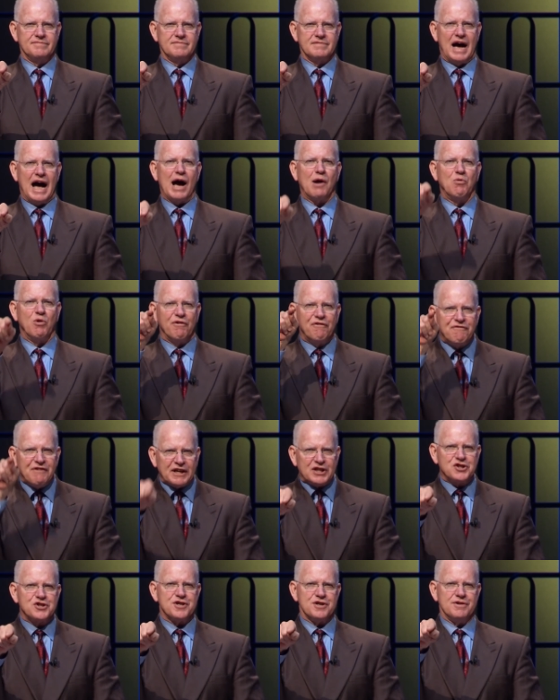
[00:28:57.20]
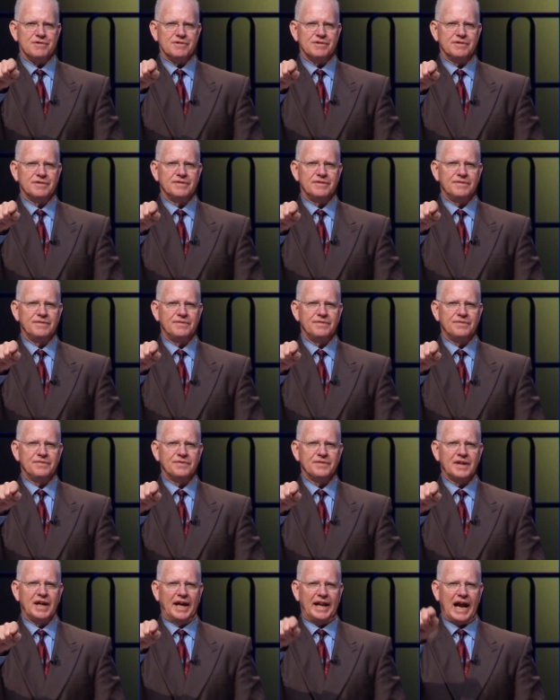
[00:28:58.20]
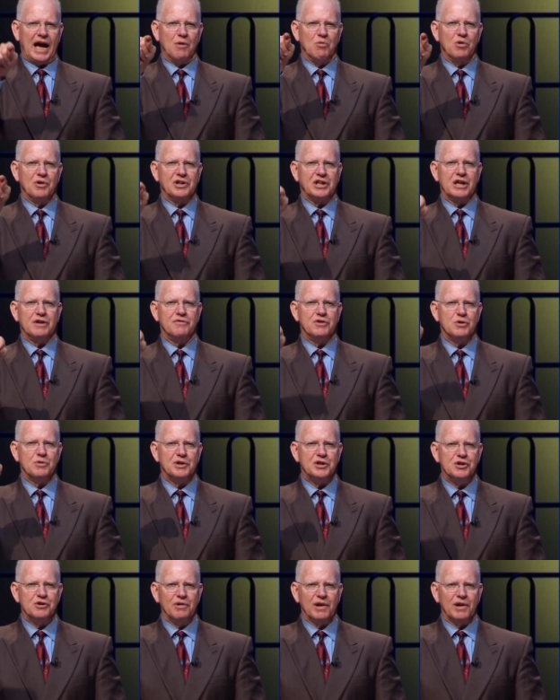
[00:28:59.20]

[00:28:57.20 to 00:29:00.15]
I will fix you, and I will give you a new